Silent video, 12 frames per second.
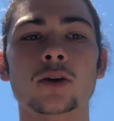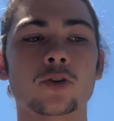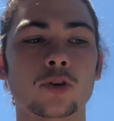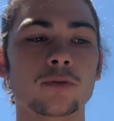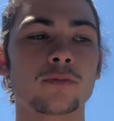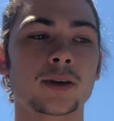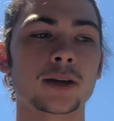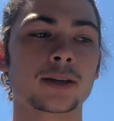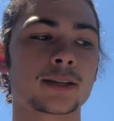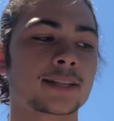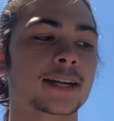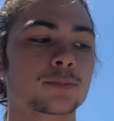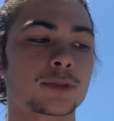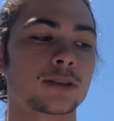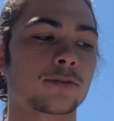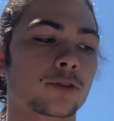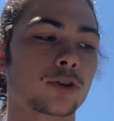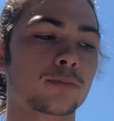group of monkeys, that
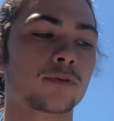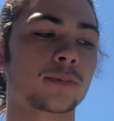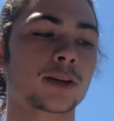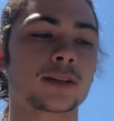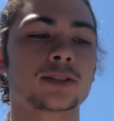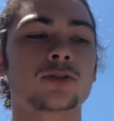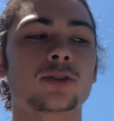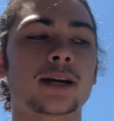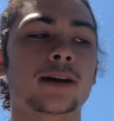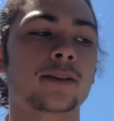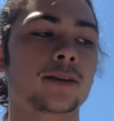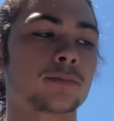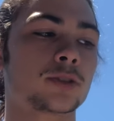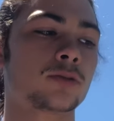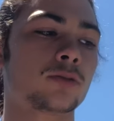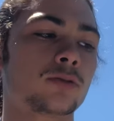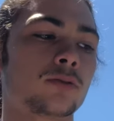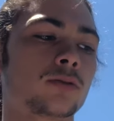specific group of monkeys, to allow them
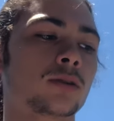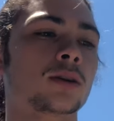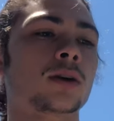to